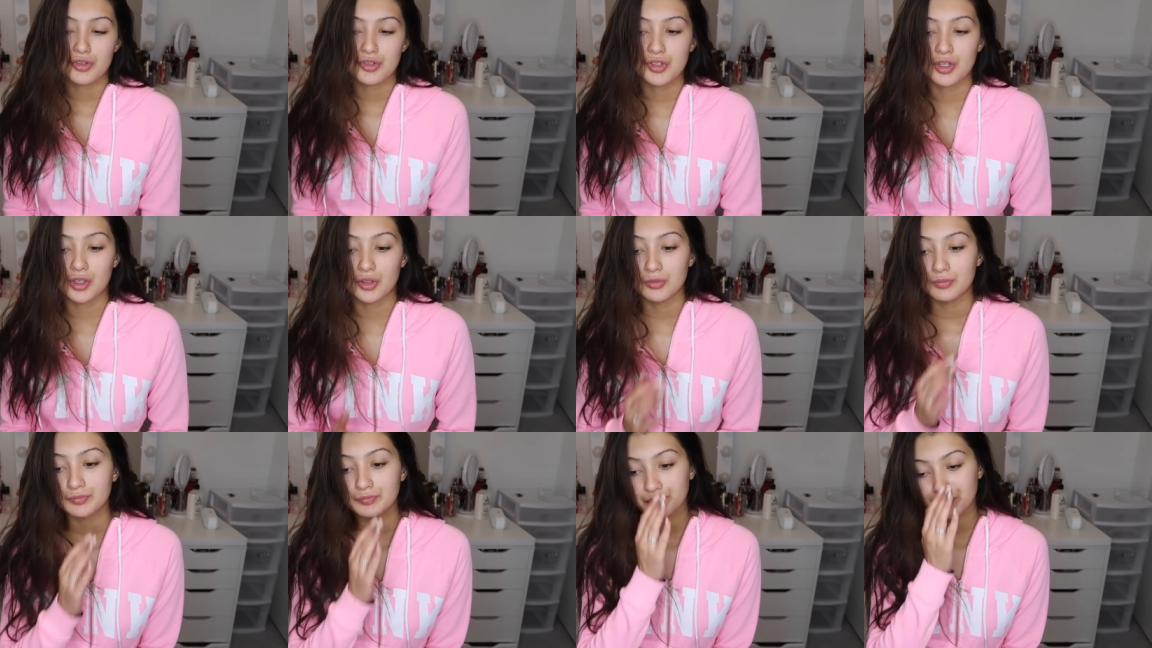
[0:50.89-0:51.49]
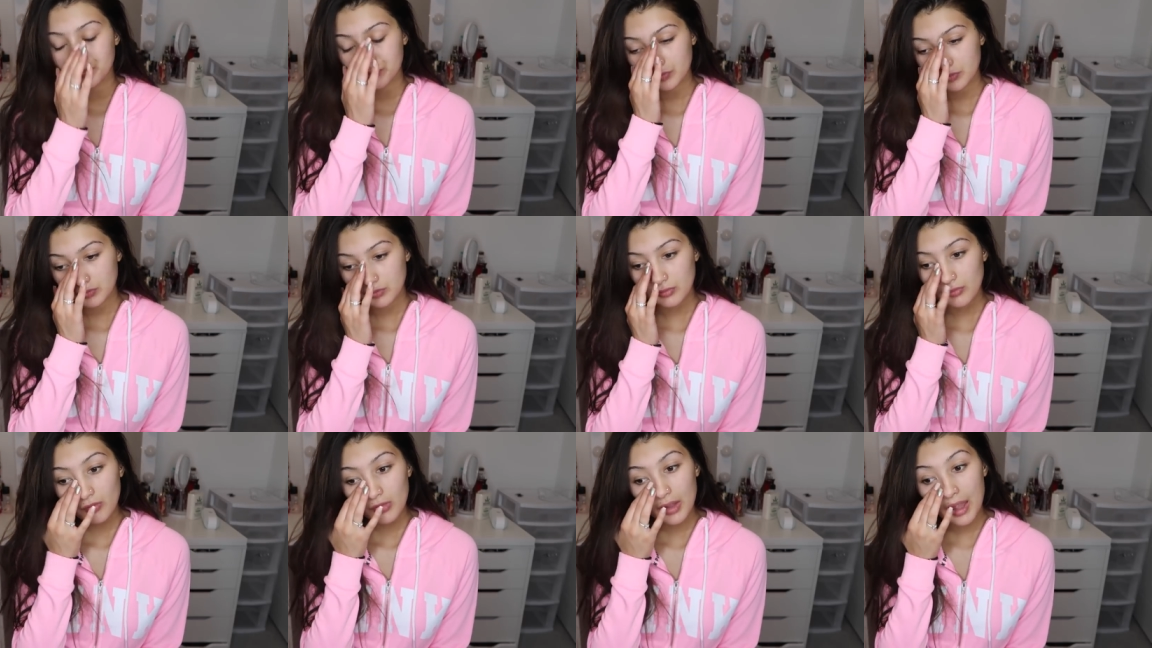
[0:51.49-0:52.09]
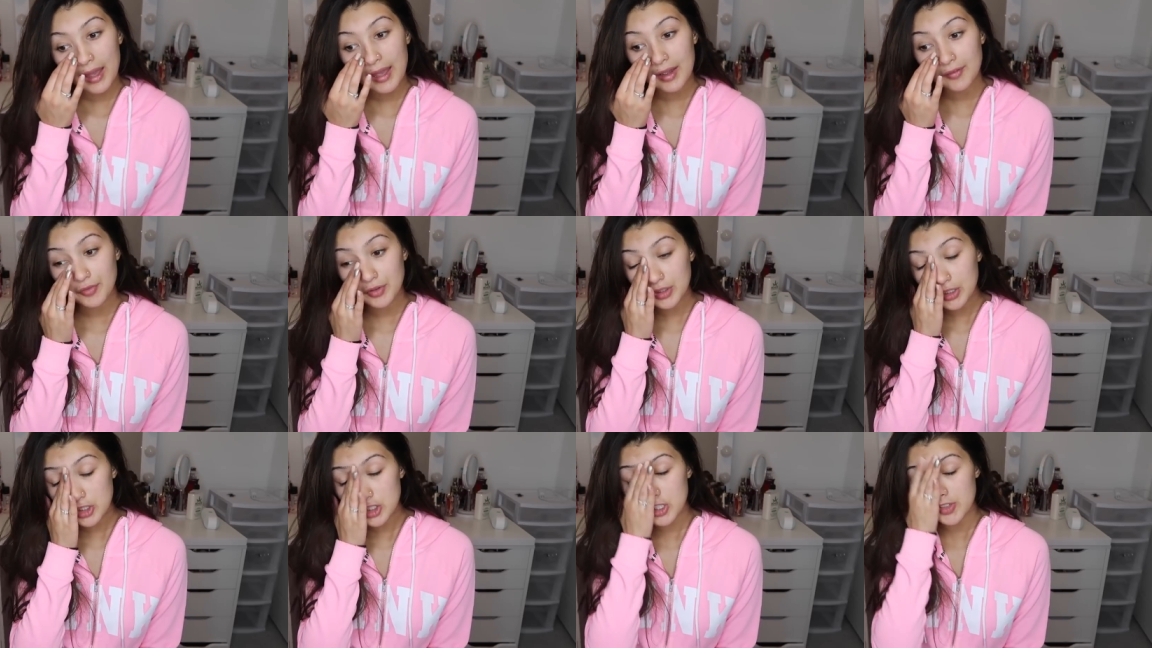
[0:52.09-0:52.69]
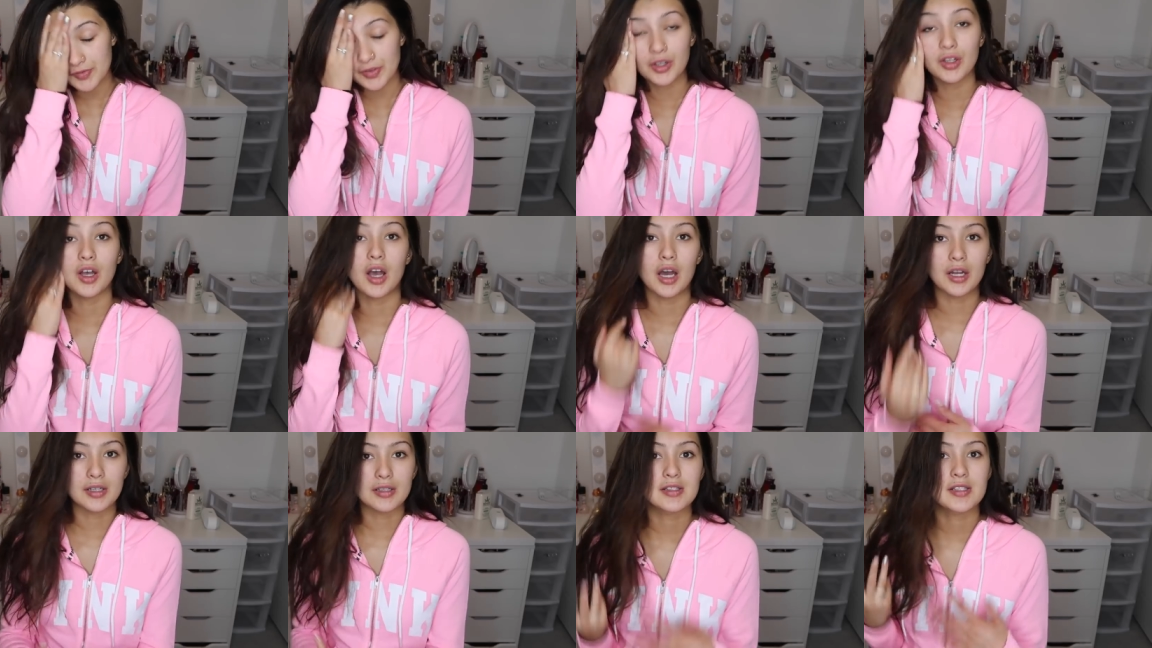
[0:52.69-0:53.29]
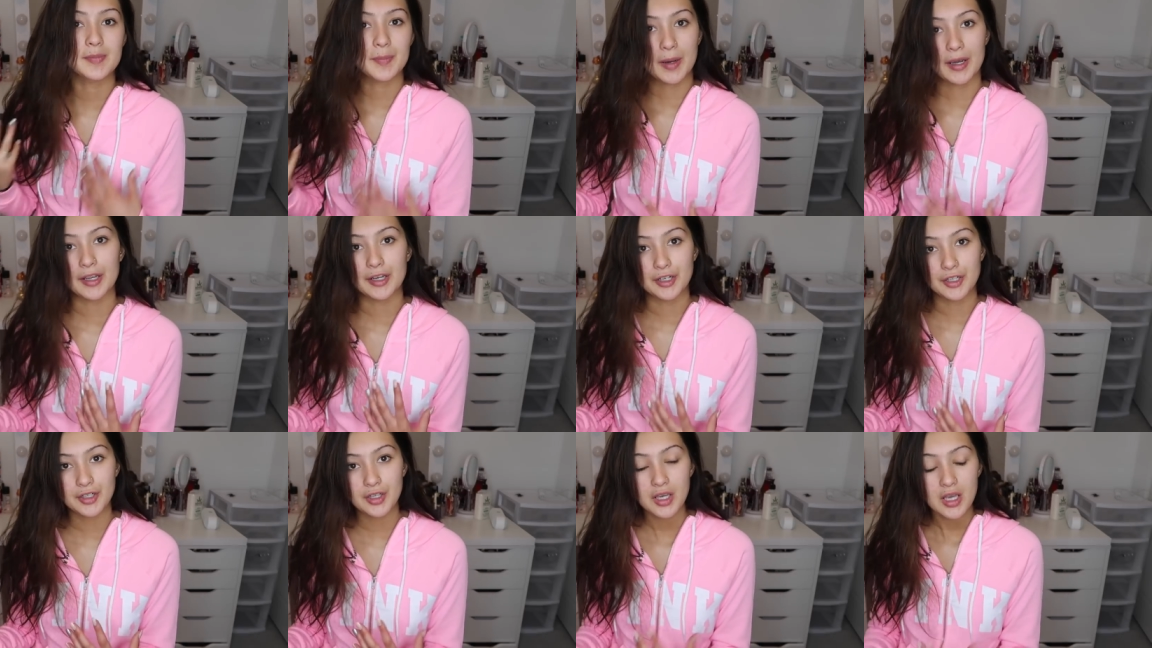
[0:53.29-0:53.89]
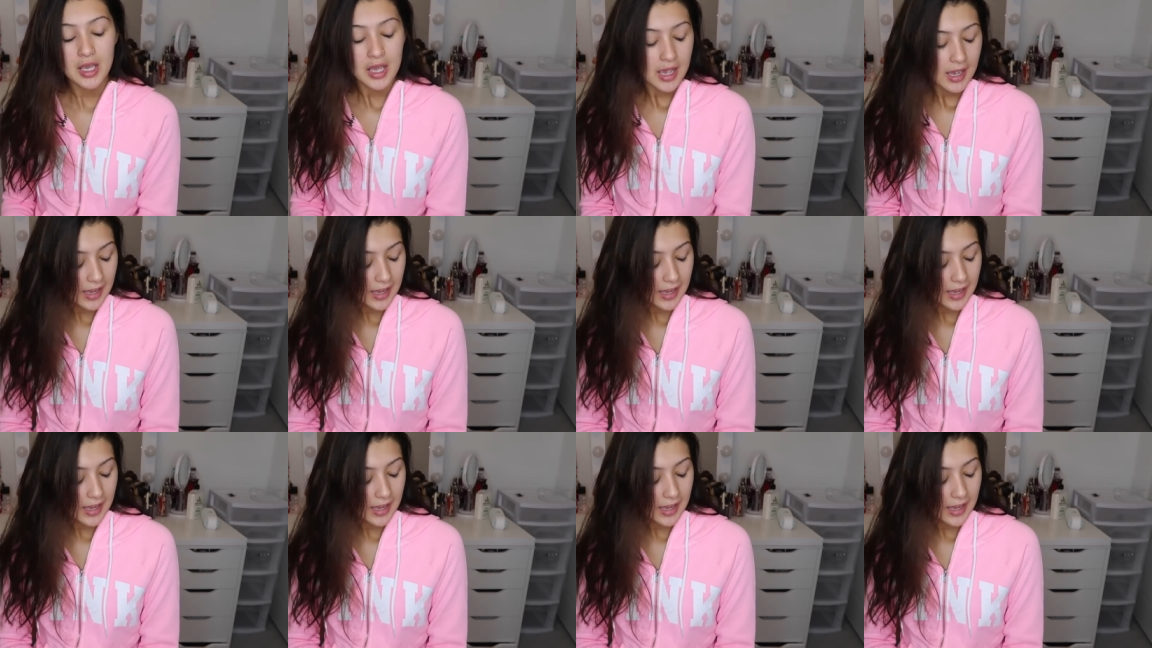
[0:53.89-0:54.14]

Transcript: So I have really just felt uninspired